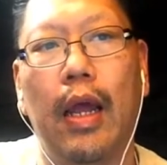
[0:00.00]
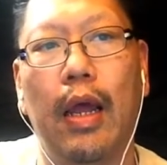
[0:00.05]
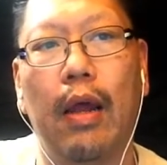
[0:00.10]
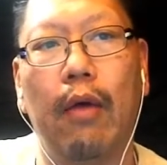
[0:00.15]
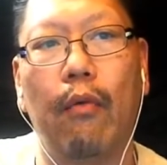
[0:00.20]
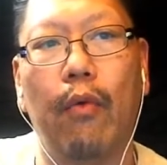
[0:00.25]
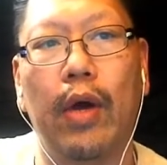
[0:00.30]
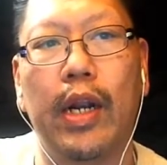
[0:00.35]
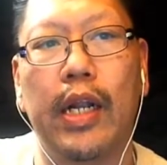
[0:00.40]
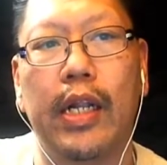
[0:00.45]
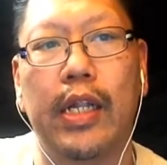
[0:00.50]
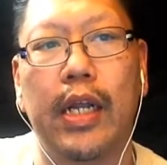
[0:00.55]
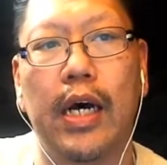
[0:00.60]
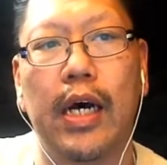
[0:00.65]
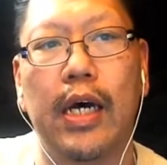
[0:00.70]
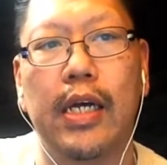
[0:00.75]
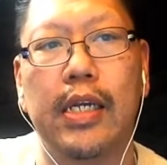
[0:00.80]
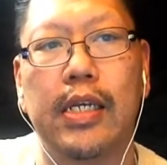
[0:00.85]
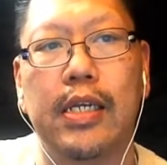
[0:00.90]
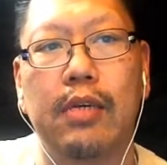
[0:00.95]
what
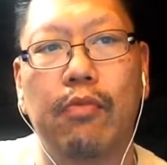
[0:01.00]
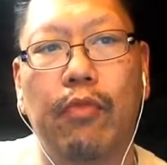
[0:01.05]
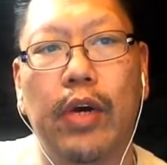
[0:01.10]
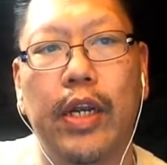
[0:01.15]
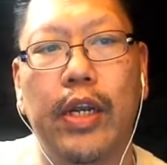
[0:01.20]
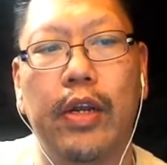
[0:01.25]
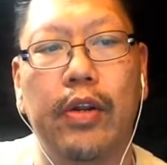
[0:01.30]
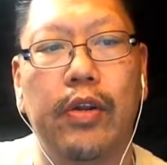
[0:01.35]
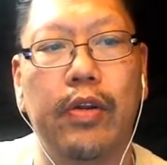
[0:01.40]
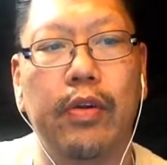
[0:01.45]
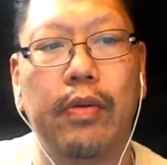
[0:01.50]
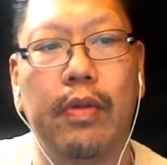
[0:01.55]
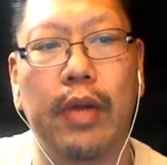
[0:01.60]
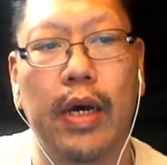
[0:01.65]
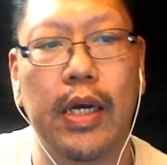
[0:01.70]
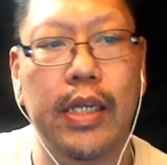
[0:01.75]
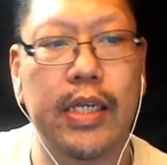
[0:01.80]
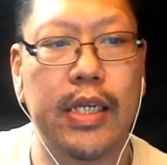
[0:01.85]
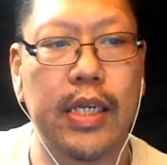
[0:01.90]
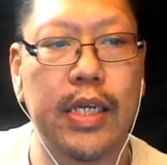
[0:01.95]
YouTube
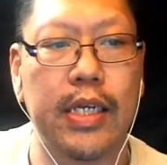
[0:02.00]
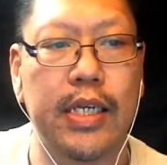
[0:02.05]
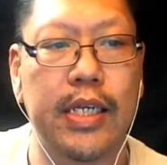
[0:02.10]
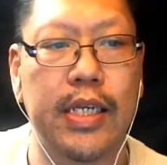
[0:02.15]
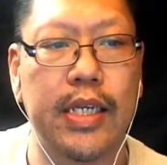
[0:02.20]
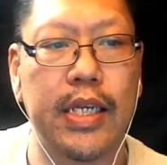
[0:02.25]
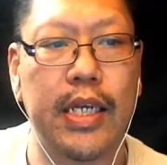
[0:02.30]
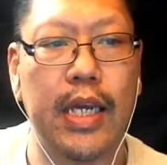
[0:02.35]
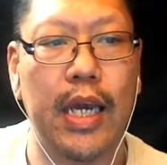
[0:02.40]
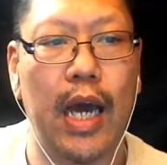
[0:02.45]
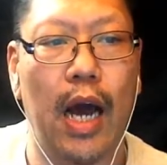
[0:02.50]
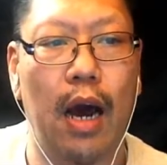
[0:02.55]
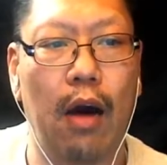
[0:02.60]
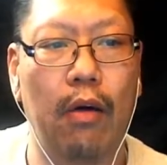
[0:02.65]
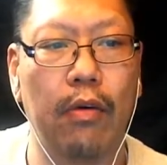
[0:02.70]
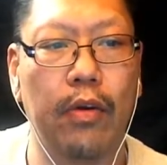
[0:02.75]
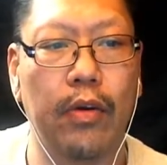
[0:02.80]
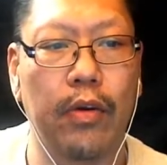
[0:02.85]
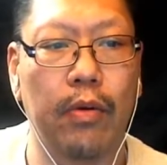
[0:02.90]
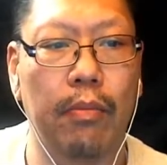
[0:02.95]
does is see
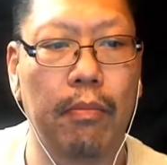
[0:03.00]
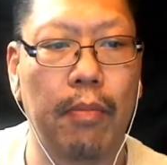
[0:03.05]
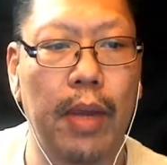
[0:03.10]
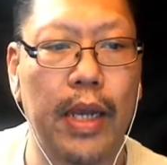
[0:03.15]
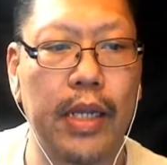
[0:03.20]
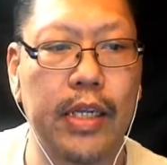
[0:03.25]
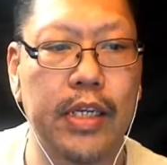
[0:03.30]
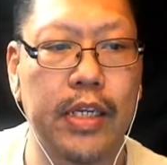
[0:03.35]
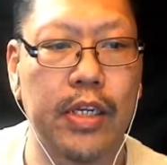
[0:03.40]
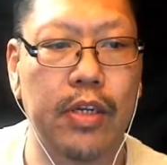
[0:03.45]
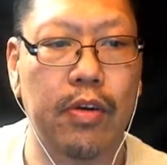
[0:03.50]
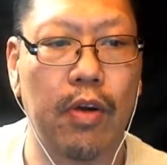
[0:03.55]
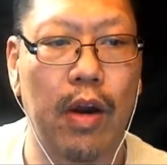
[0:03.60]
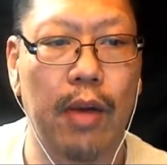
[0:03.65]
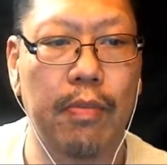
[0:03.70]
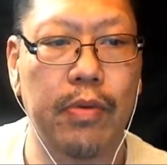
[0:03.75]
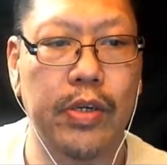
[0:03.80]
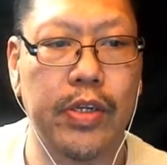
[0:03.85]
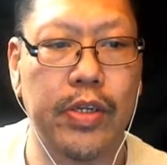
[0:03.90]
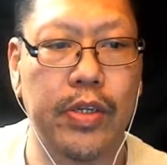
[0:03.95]
how your main
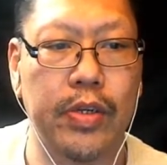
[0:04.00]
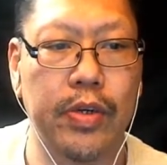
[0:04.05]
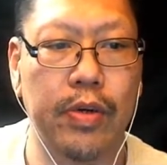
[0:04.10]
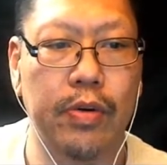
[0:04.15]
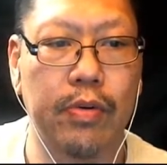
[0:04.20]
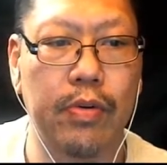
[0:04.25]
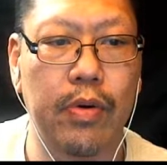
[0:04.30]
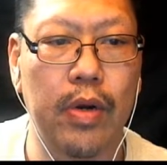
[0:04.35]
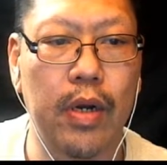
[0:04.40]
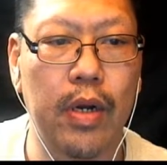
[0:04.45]
subscribers do.